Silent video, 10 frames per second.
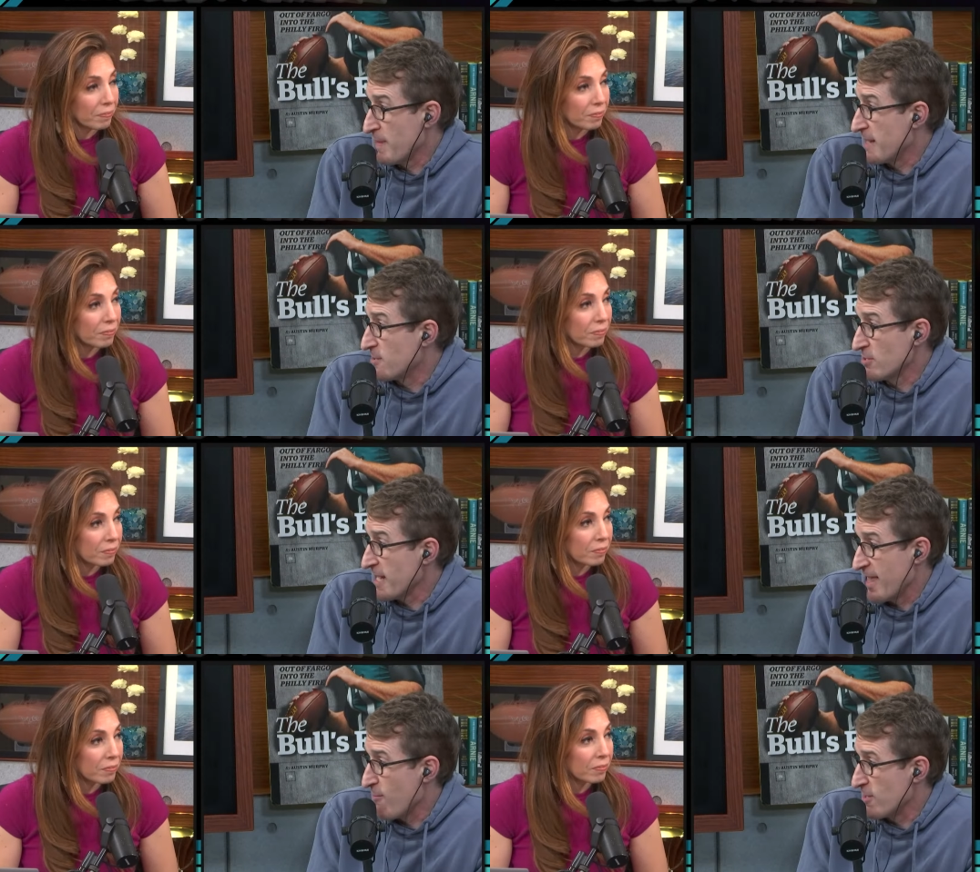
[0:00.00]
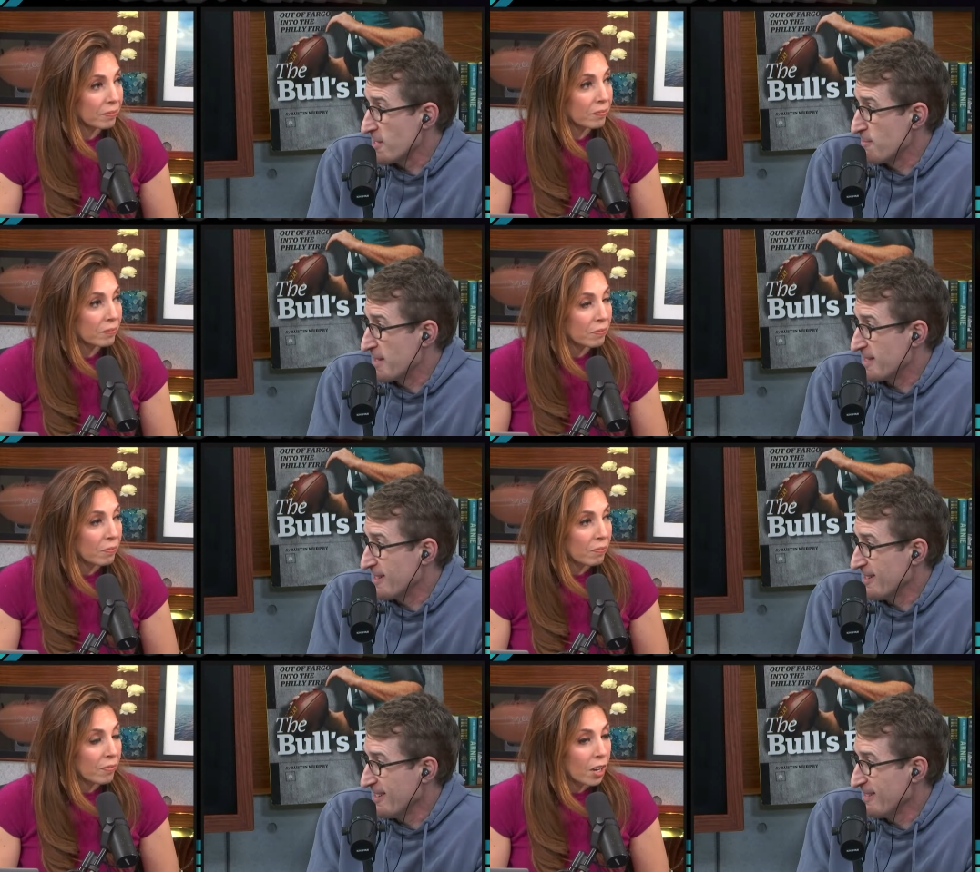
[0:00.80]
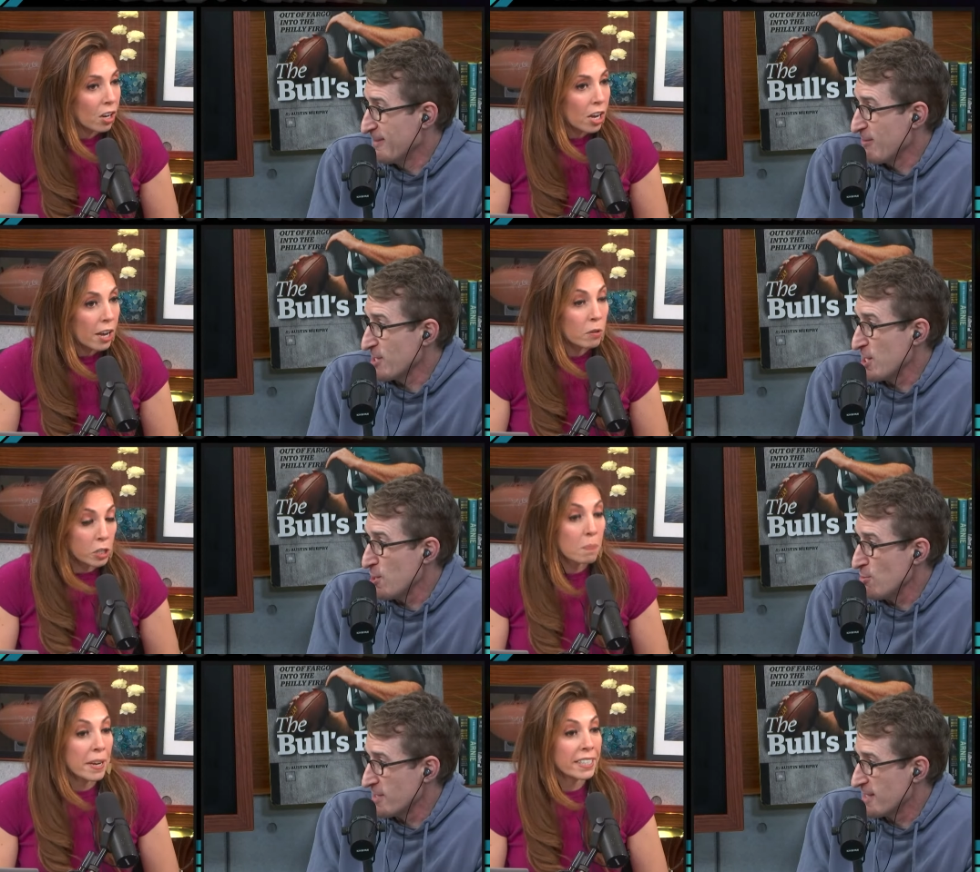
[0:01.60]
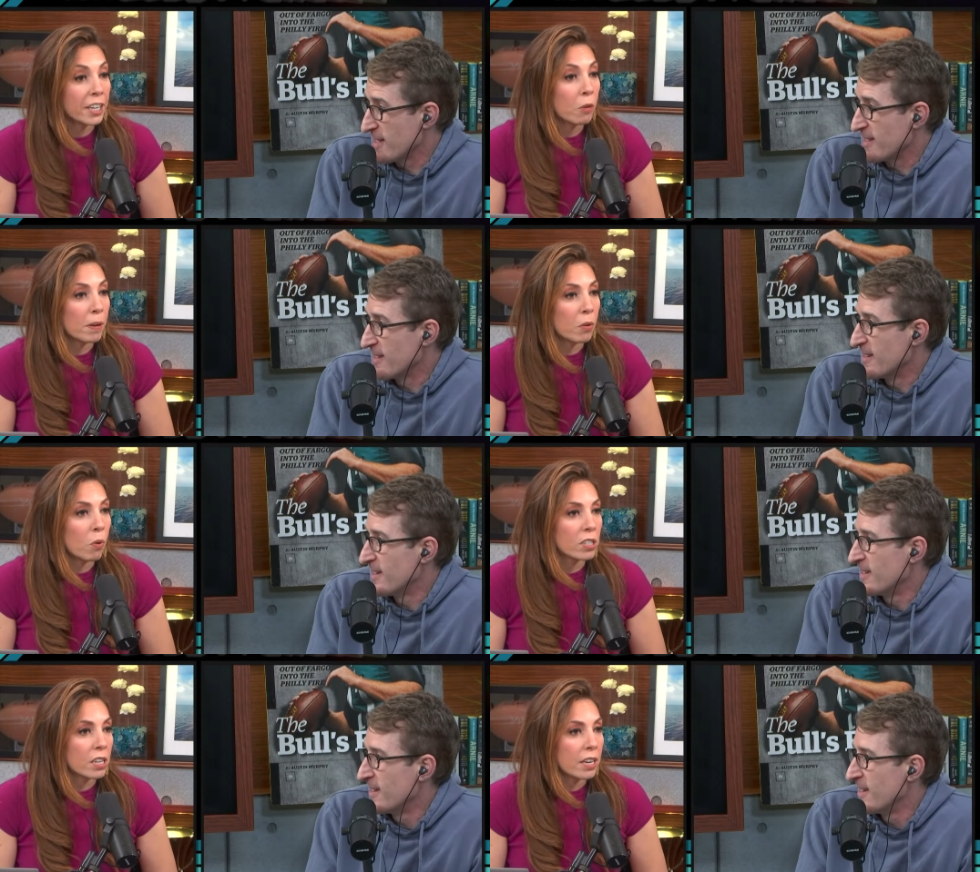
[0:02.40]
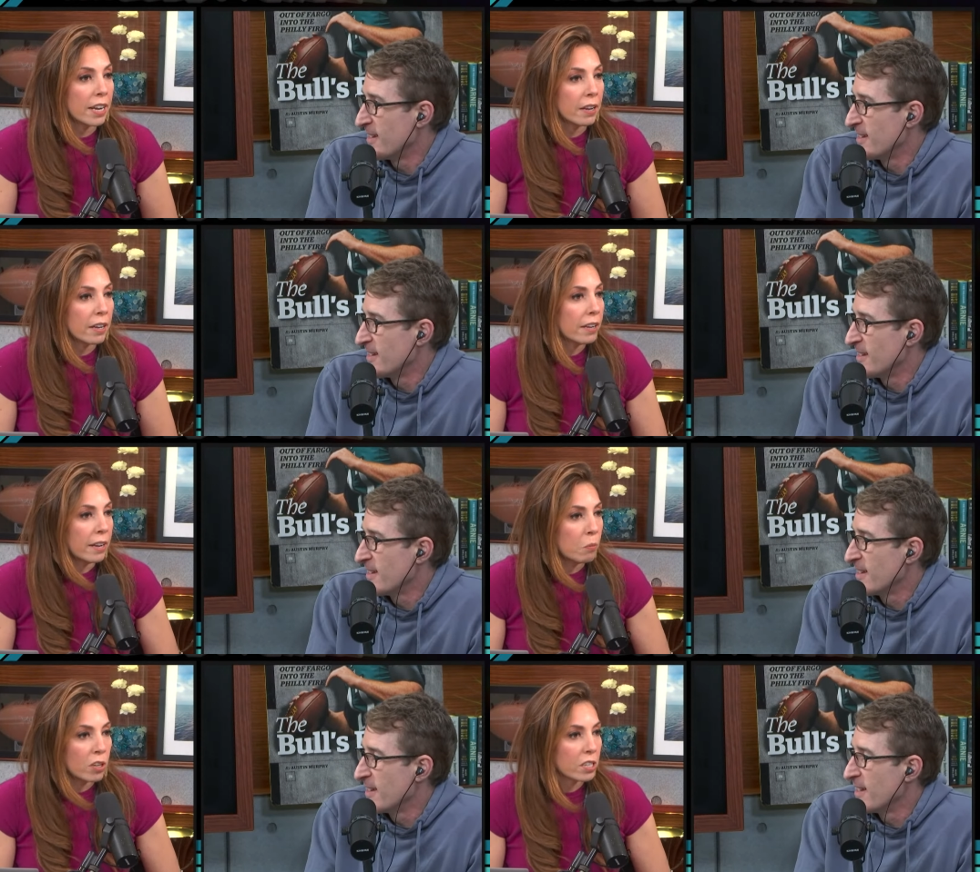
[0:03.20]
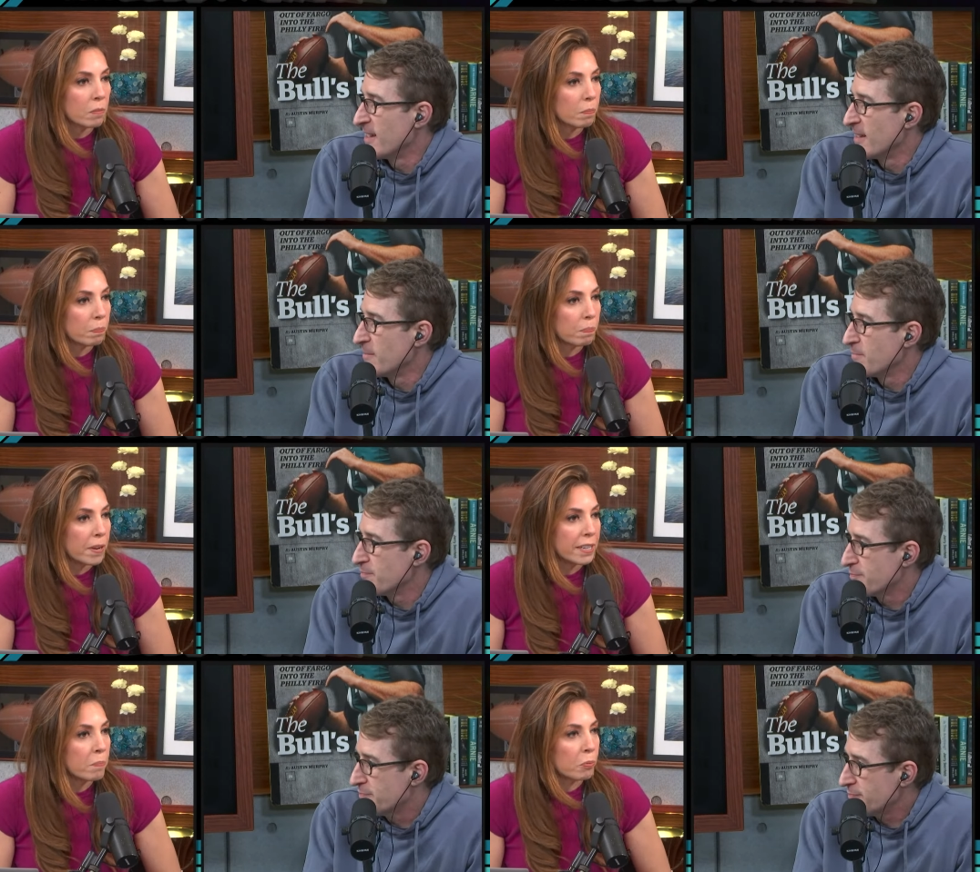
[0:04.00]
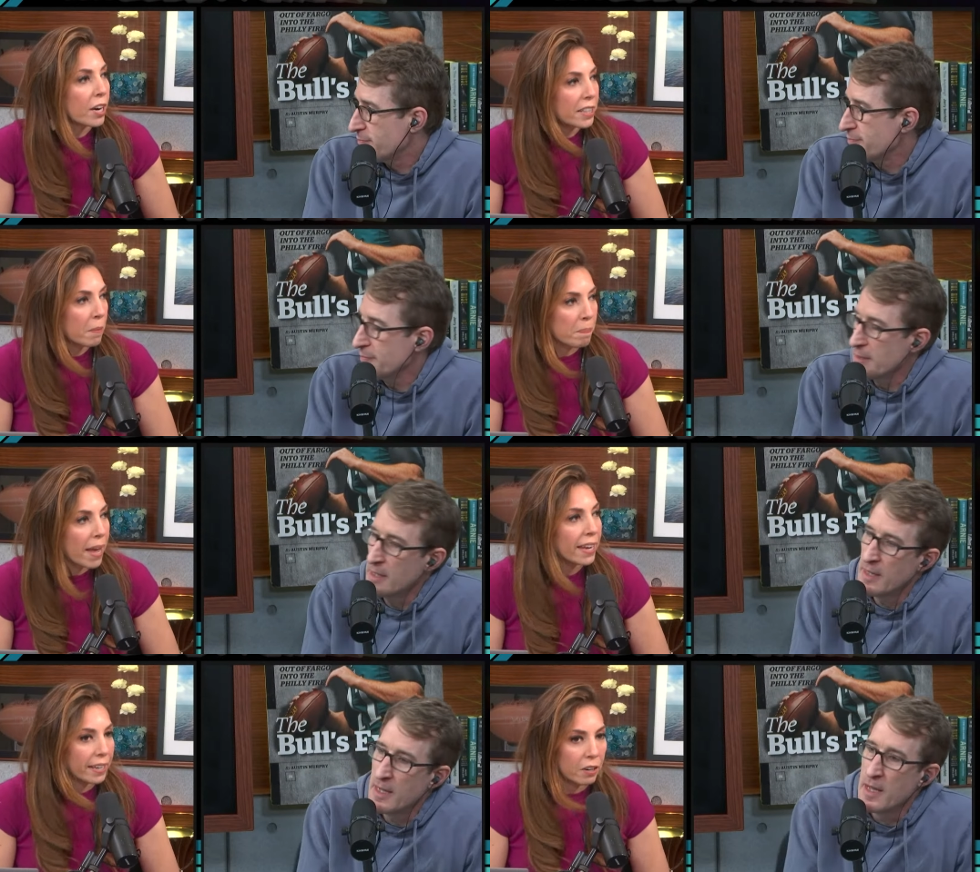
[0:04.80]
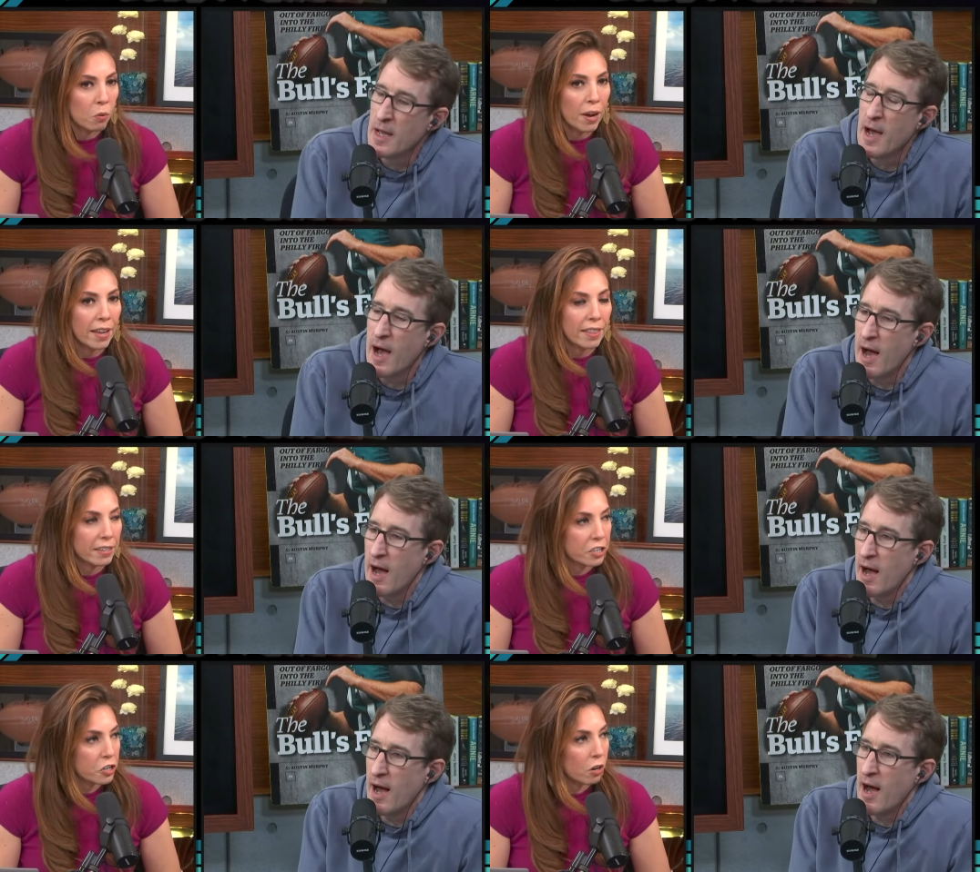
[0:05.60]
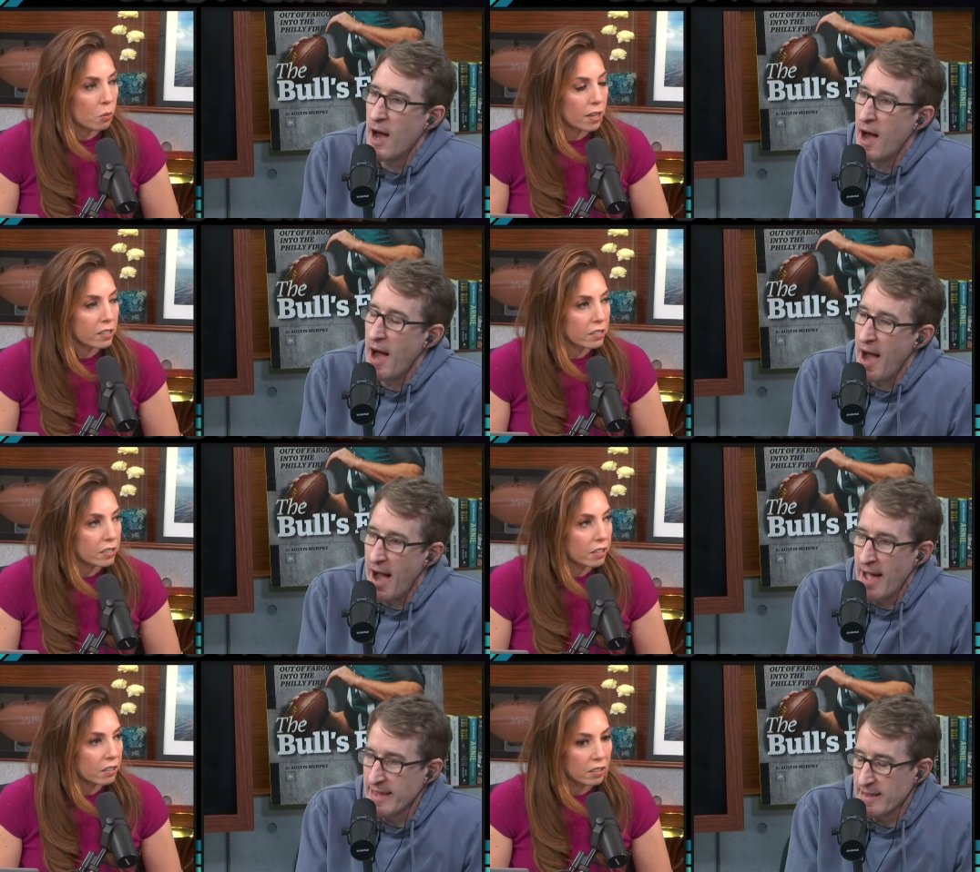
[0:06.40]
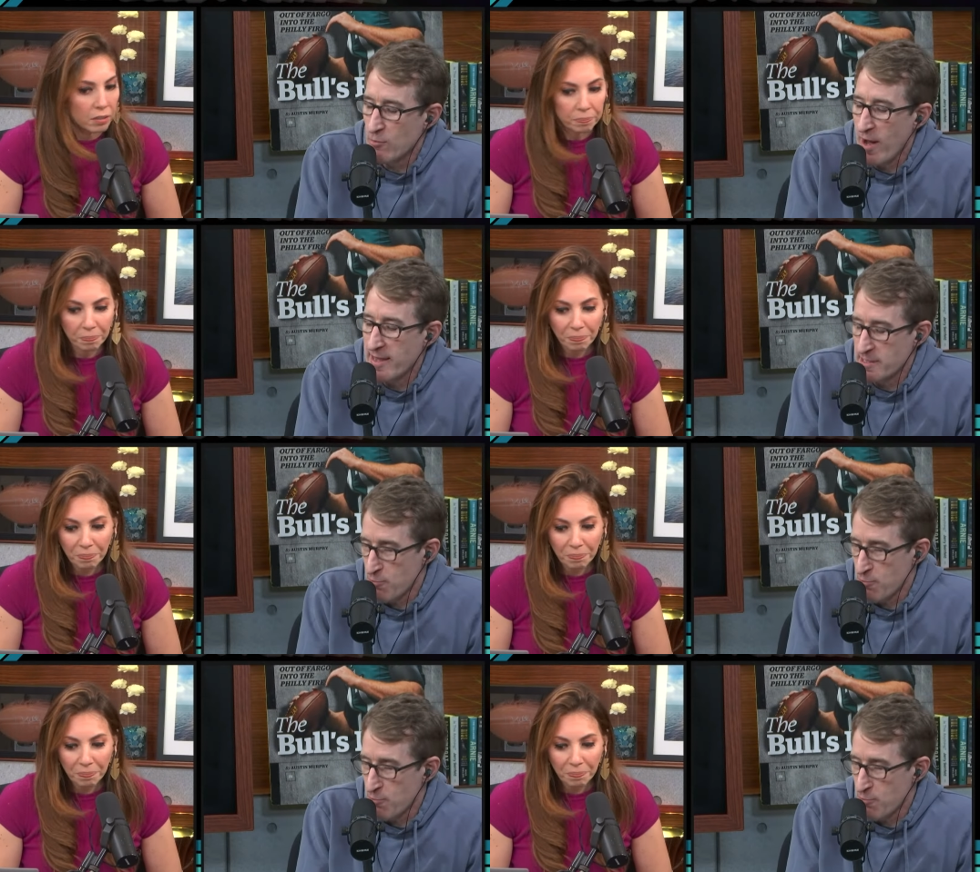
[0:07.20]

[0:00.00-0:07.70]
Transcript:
Speaker 1: big. You're saying that wasn't a big deal. That
Speaker 2: was. A it was huge a big deal, deal but it wasn't. It, it wasn't. It didn't break the bank in a way that Deshaun Watson
Speaker 1: said. I think the way this